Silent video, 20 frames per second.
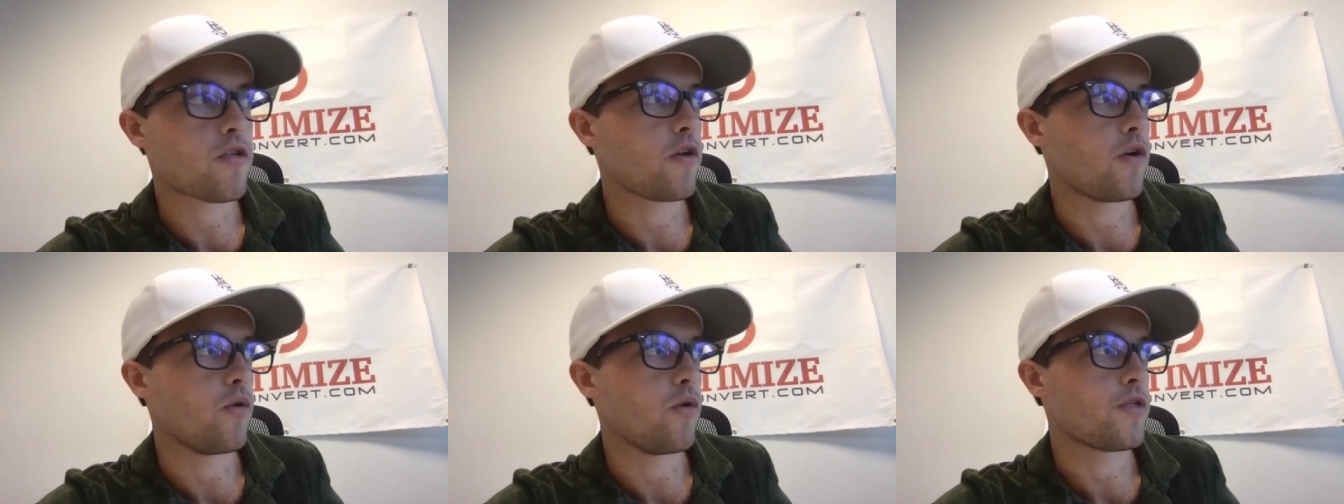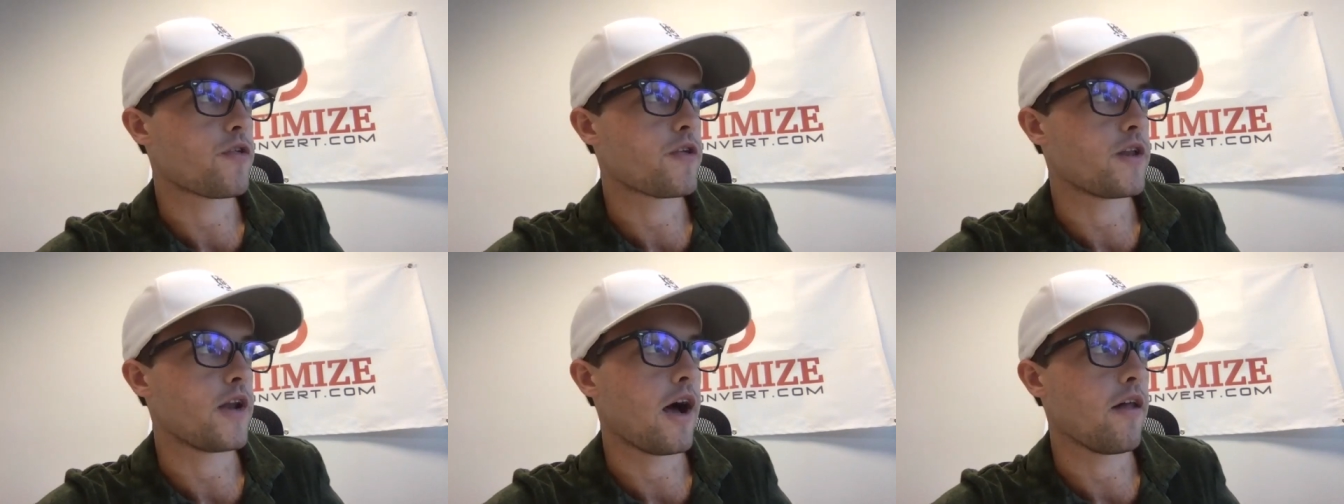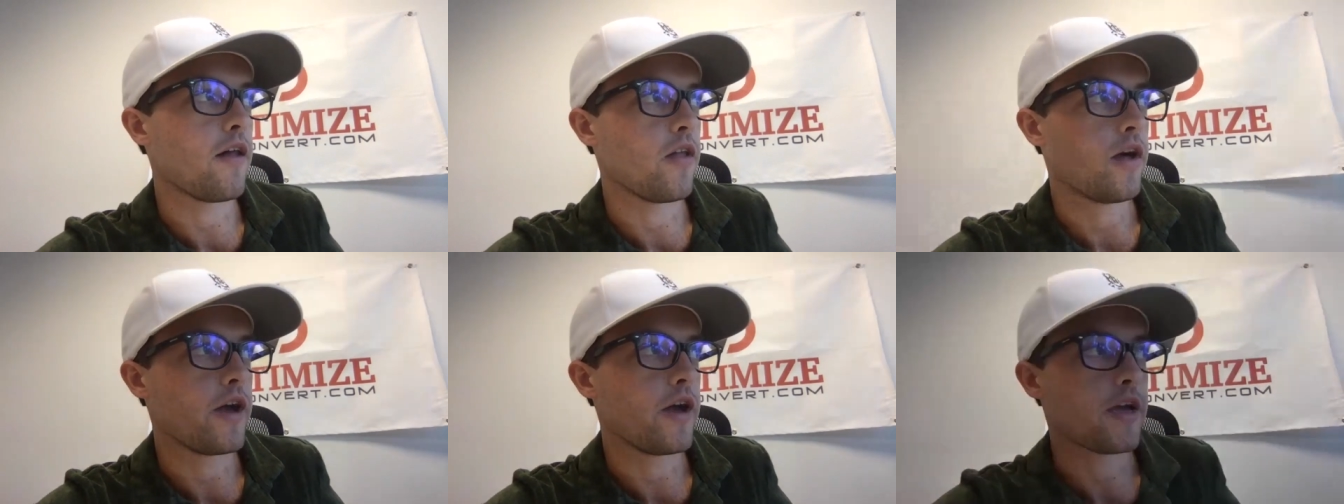So it's
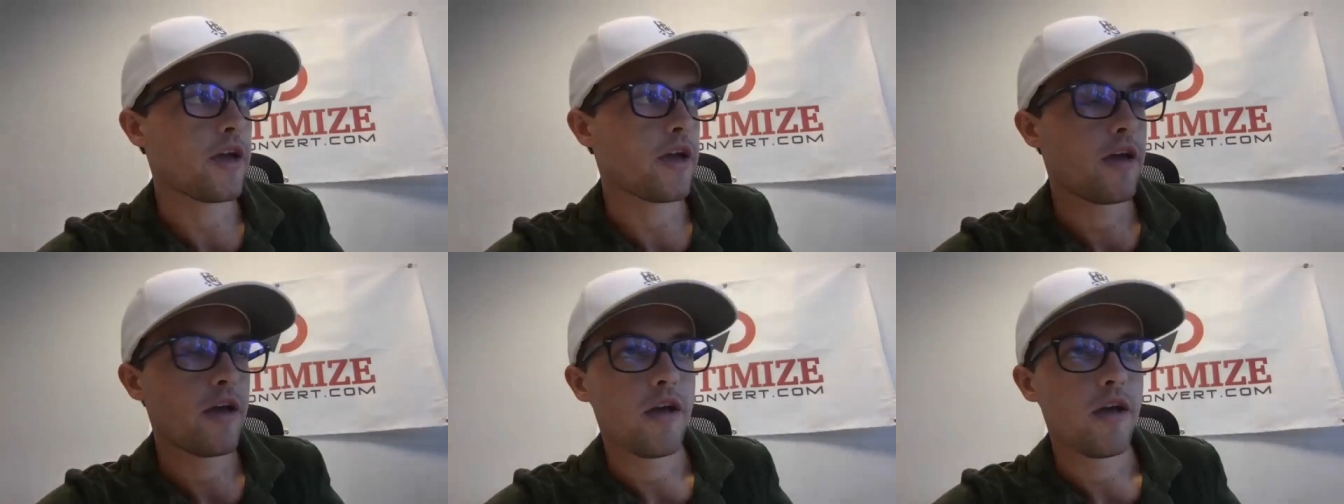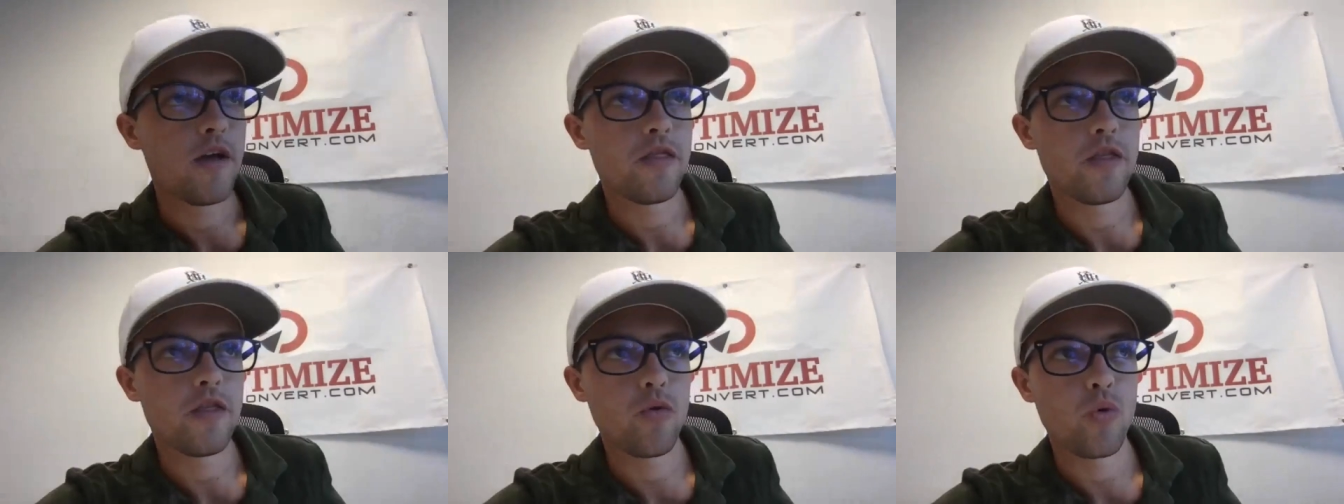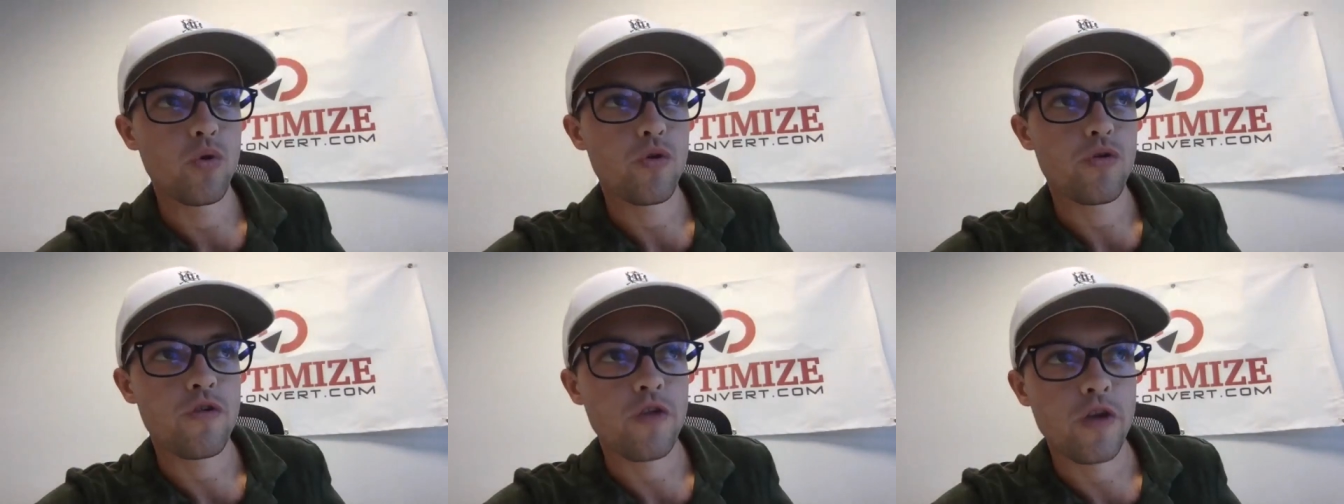not like there
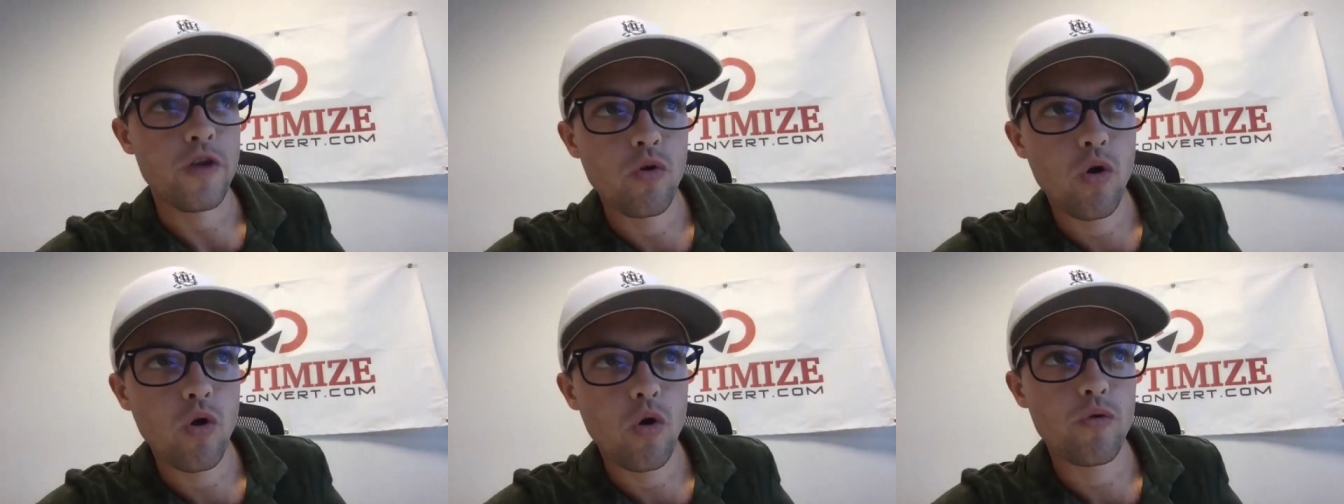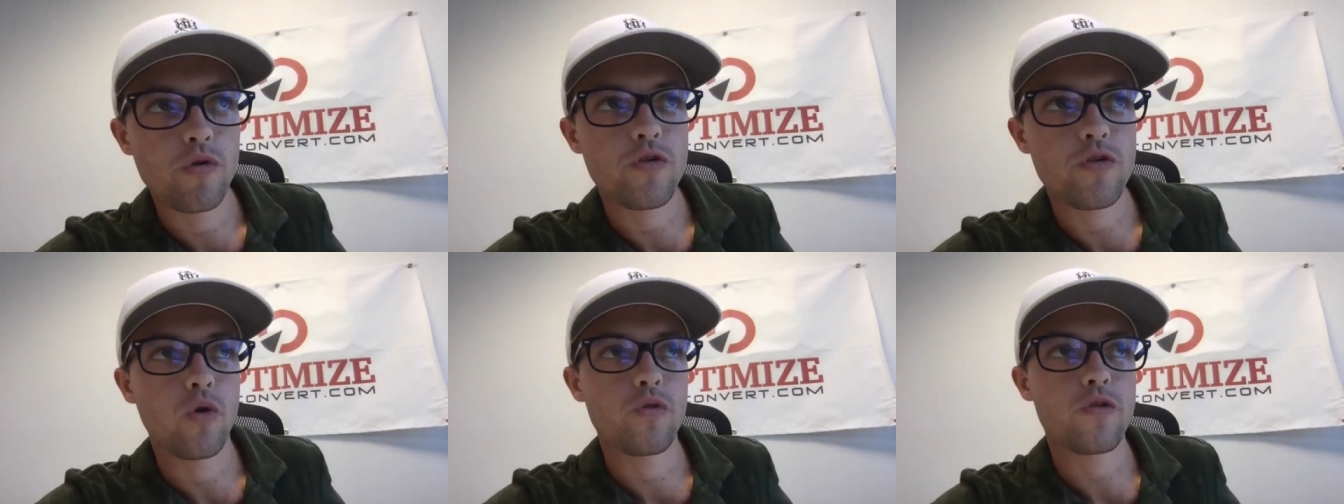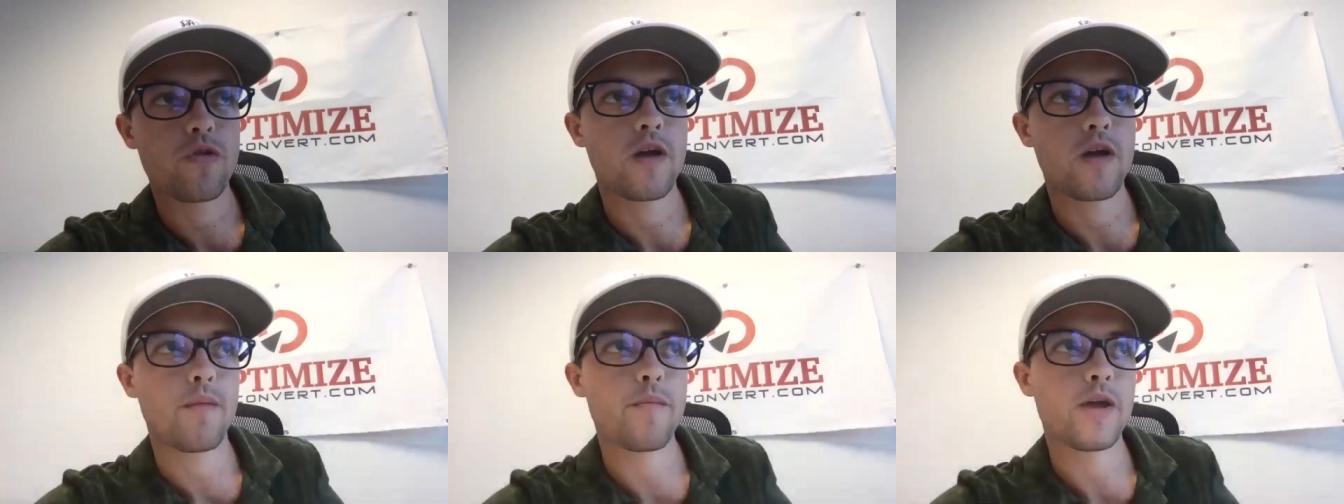were zero
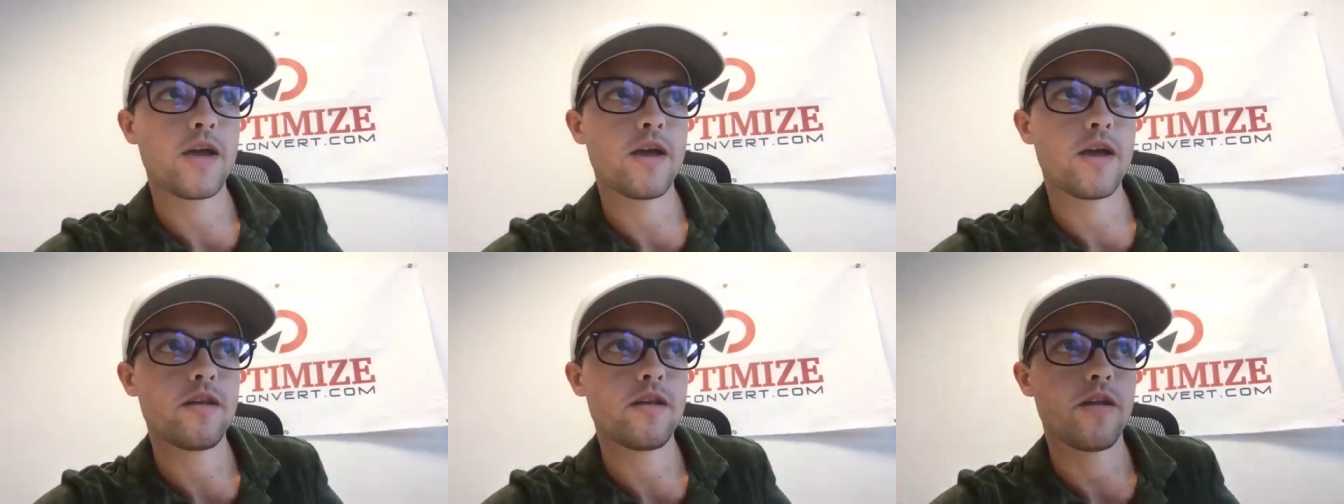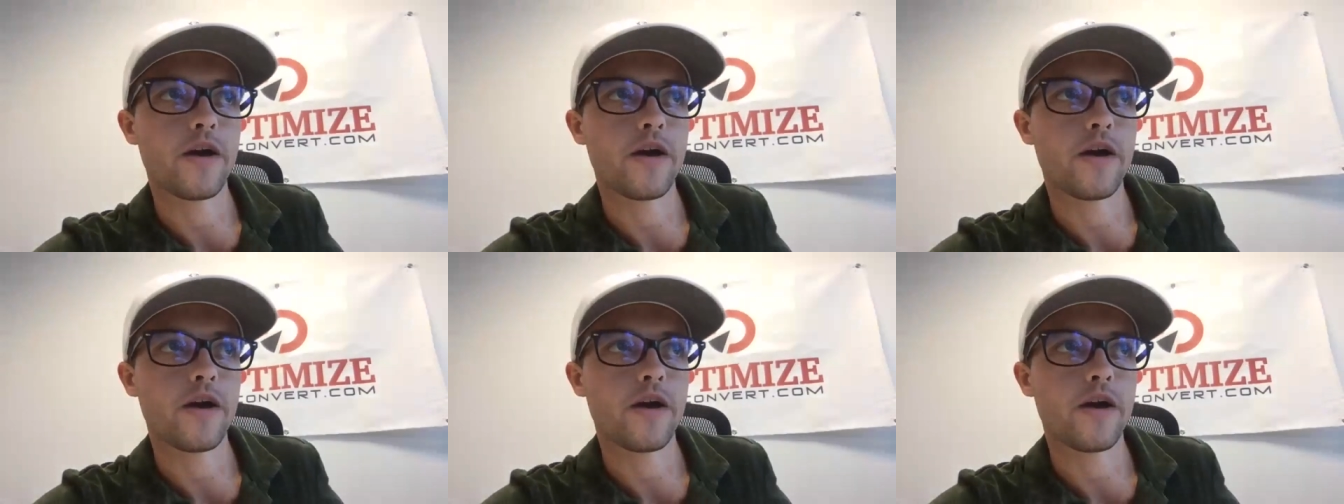results coming in,